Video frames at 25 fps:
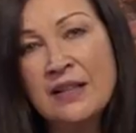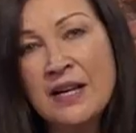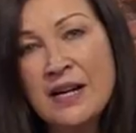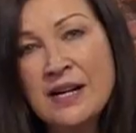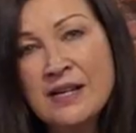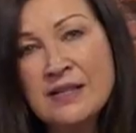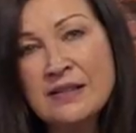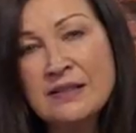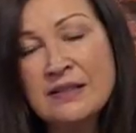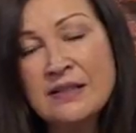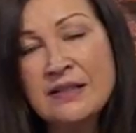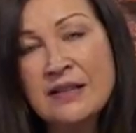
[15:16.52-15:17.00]

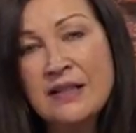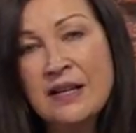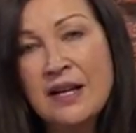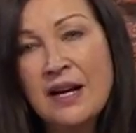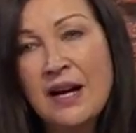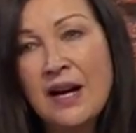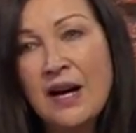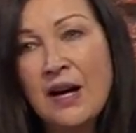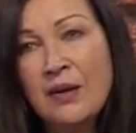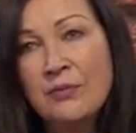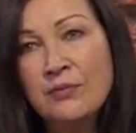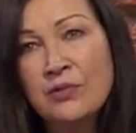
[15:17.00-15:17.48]
that.
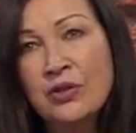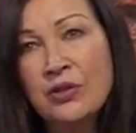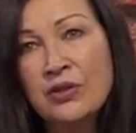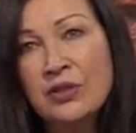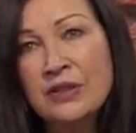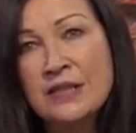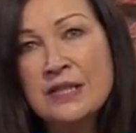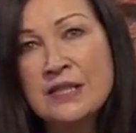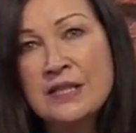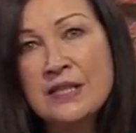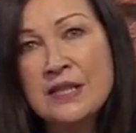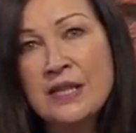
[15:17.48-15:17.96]
I'm not
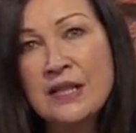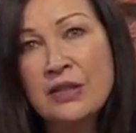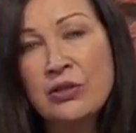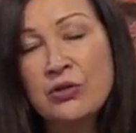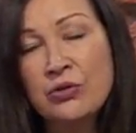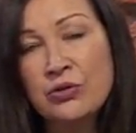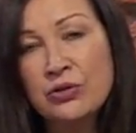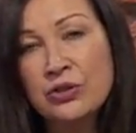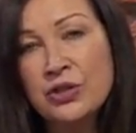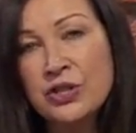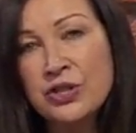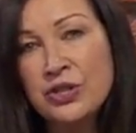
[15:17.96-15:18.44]
going to
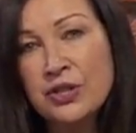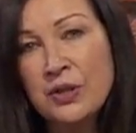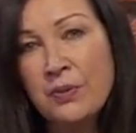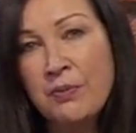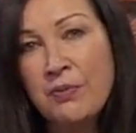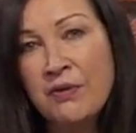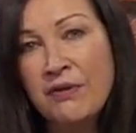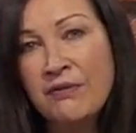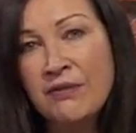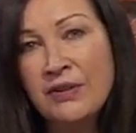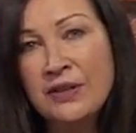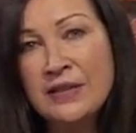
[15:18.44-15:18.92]
take ownership
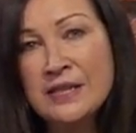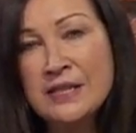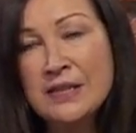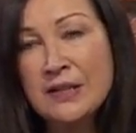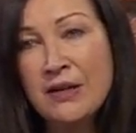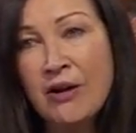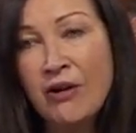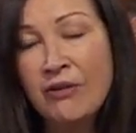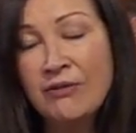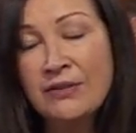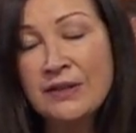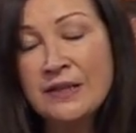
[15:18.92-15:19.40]
of it,
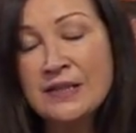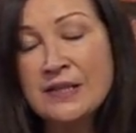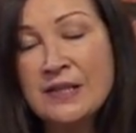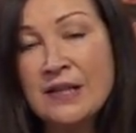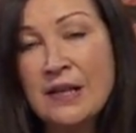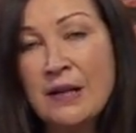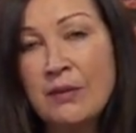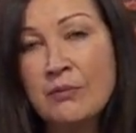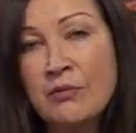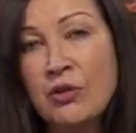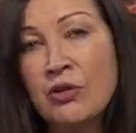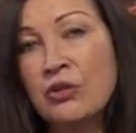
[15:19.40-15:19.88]

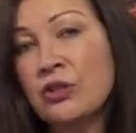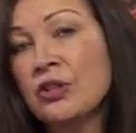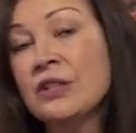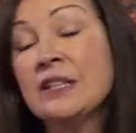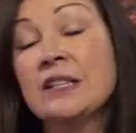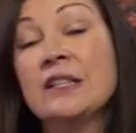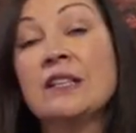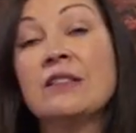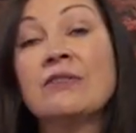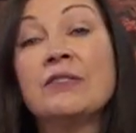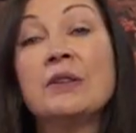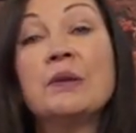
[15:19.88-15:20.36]
and I'm not going
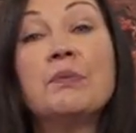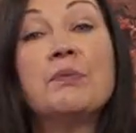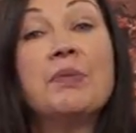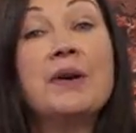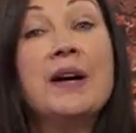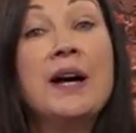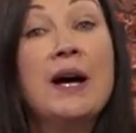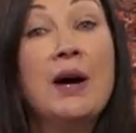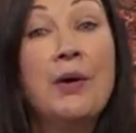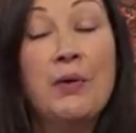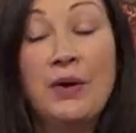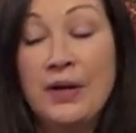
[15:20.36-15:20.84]
to give it
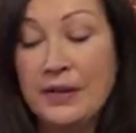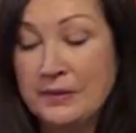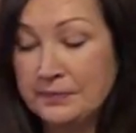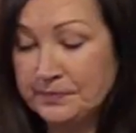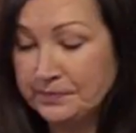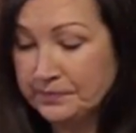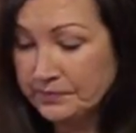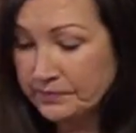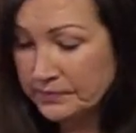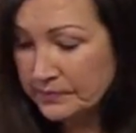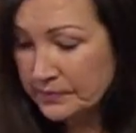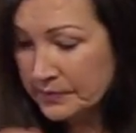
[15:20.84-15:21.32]
power.
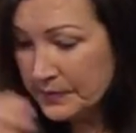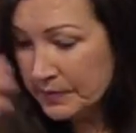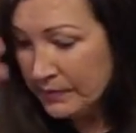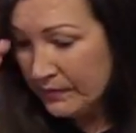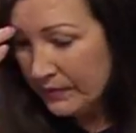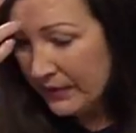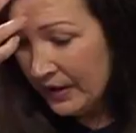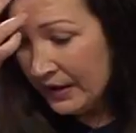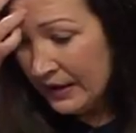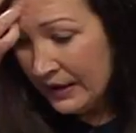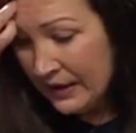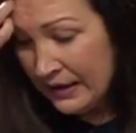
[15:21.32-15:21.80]

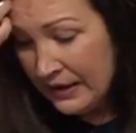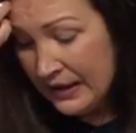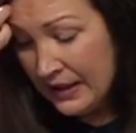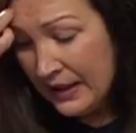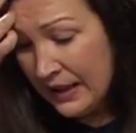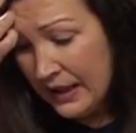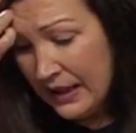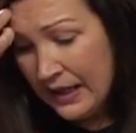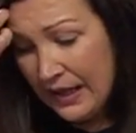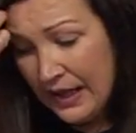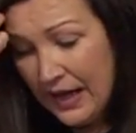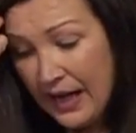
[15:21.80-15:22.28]

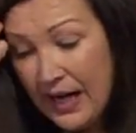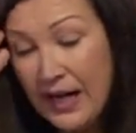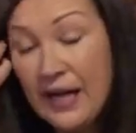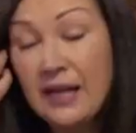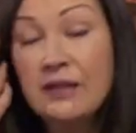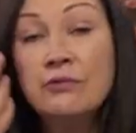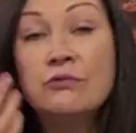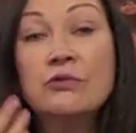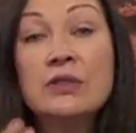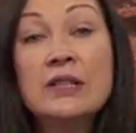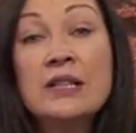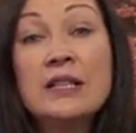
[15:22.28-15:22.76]

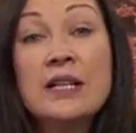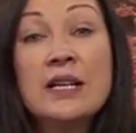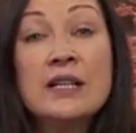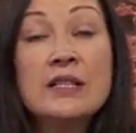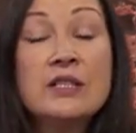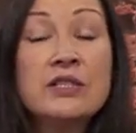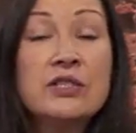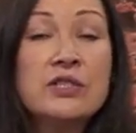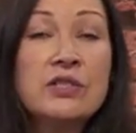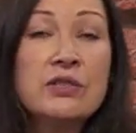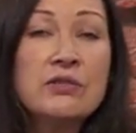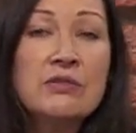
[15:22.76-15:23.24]
I
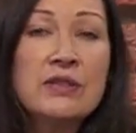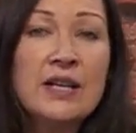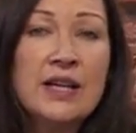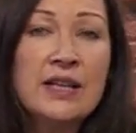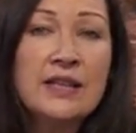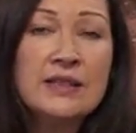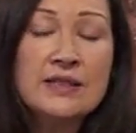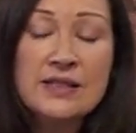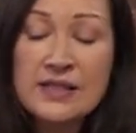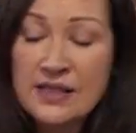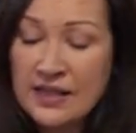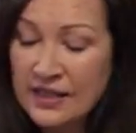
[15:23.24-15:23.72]
realized too that I
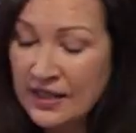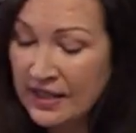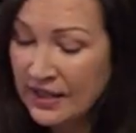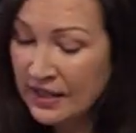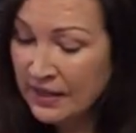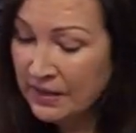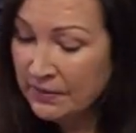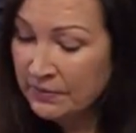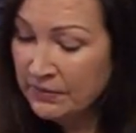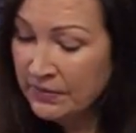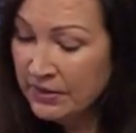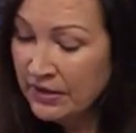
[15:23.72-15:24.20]
had to
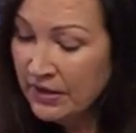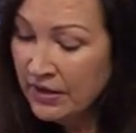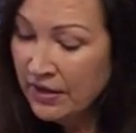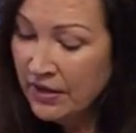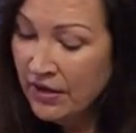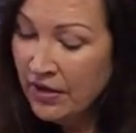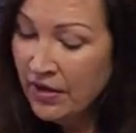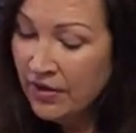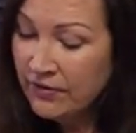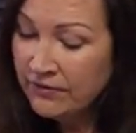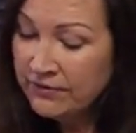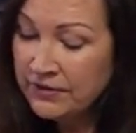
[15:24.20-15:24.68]
aim
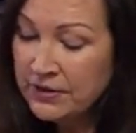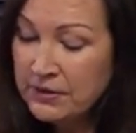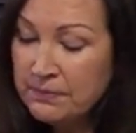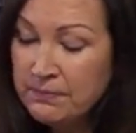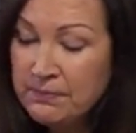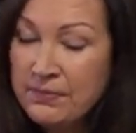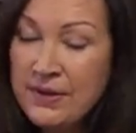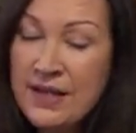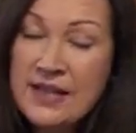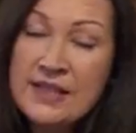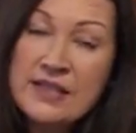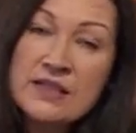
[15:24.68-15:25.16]
for the
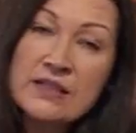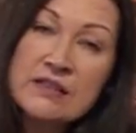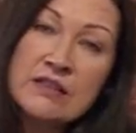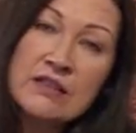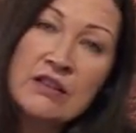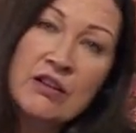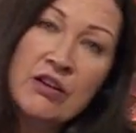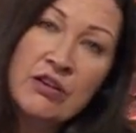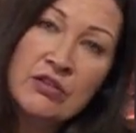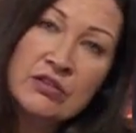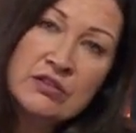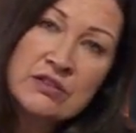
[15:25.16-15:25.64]
best
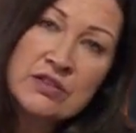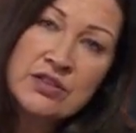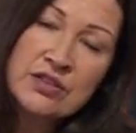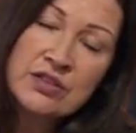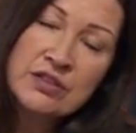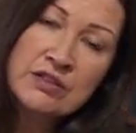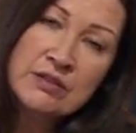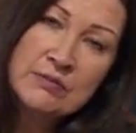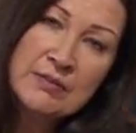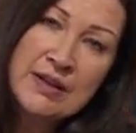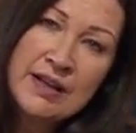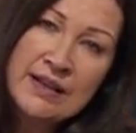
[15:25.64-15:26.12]

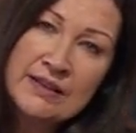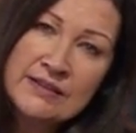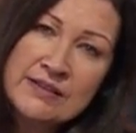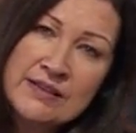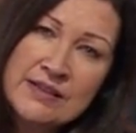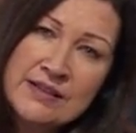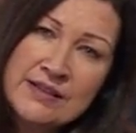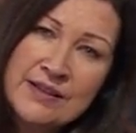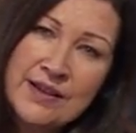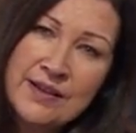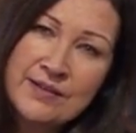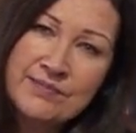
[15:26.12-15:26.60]
long-term
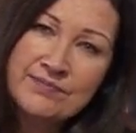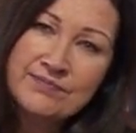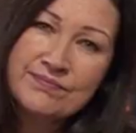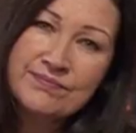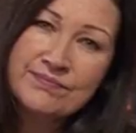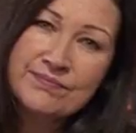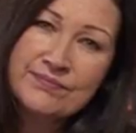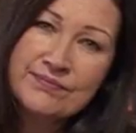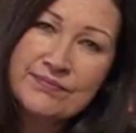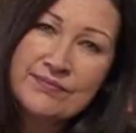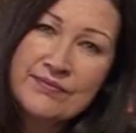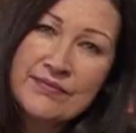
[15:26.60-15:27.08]
answer
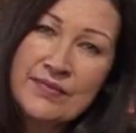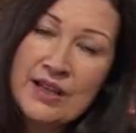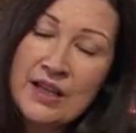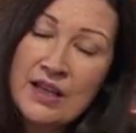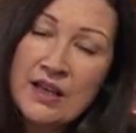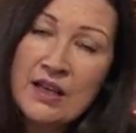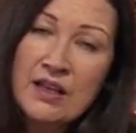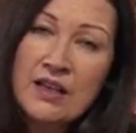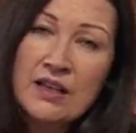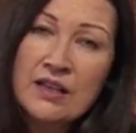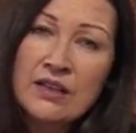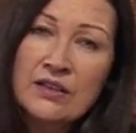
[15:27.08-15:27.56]

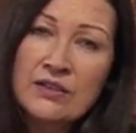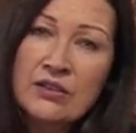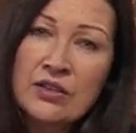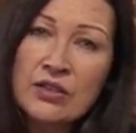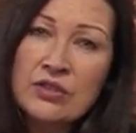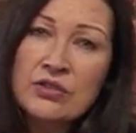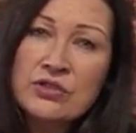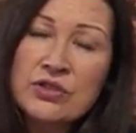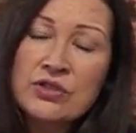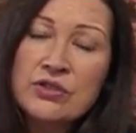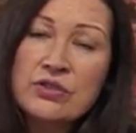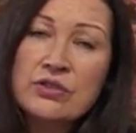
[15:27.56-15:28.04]
and
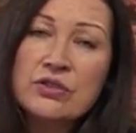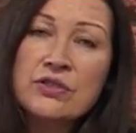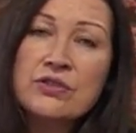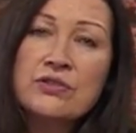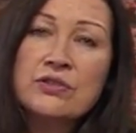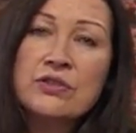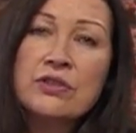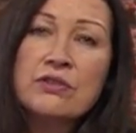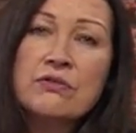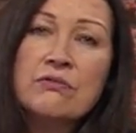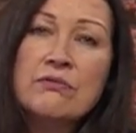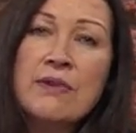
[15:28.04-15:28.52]
not just
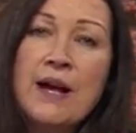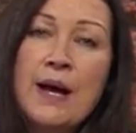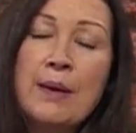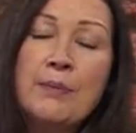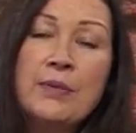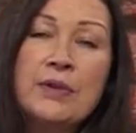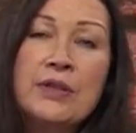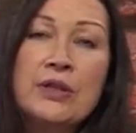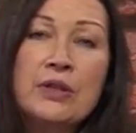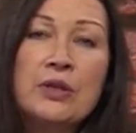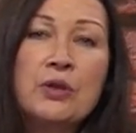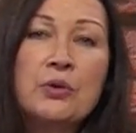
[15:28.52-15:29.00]

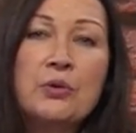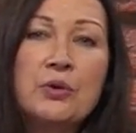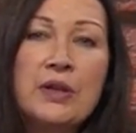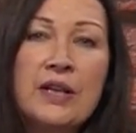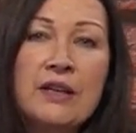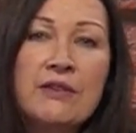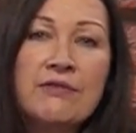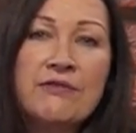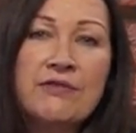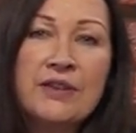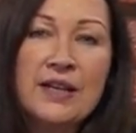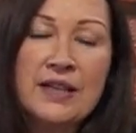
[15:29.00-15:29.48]
grab at a
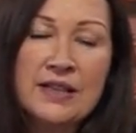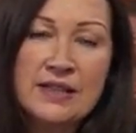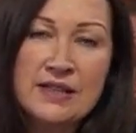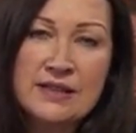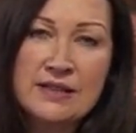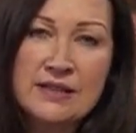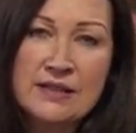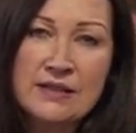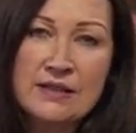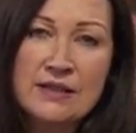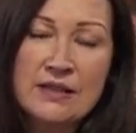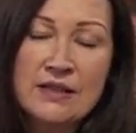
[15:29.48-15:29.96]
quick
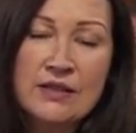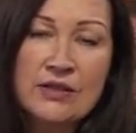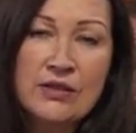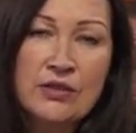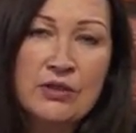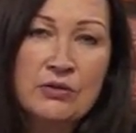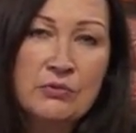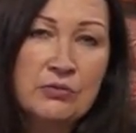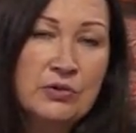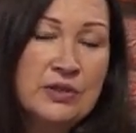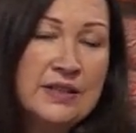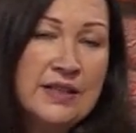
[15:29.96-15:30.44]
fix
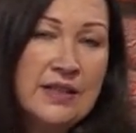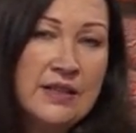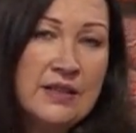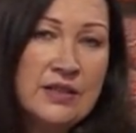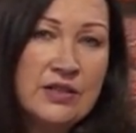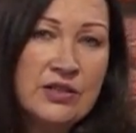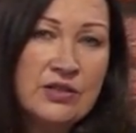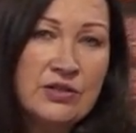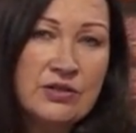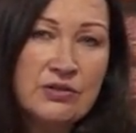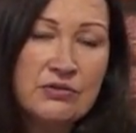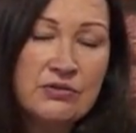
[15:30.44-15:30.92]
that would get
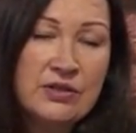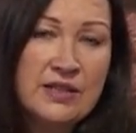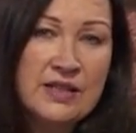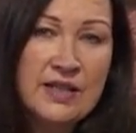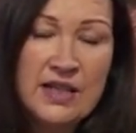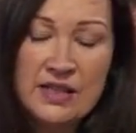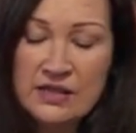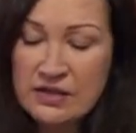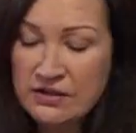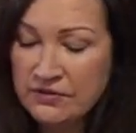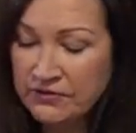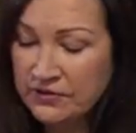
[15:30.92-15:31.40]
us through the
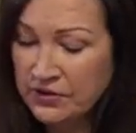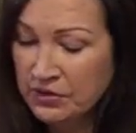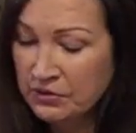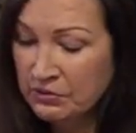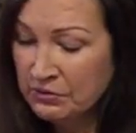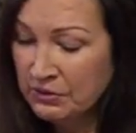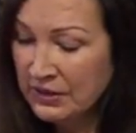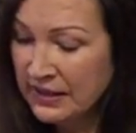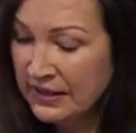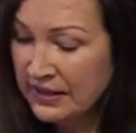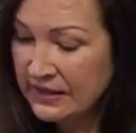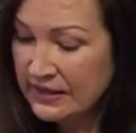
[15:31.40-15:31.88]
next
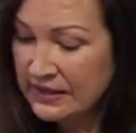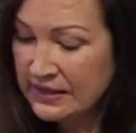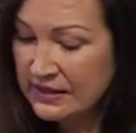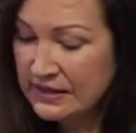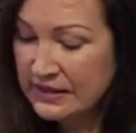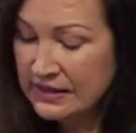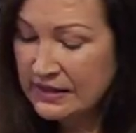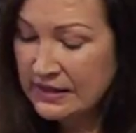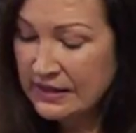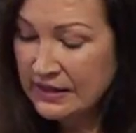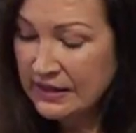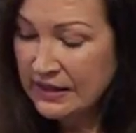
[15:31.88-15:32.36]
few
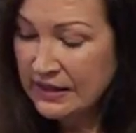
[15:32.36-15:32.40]
weeks.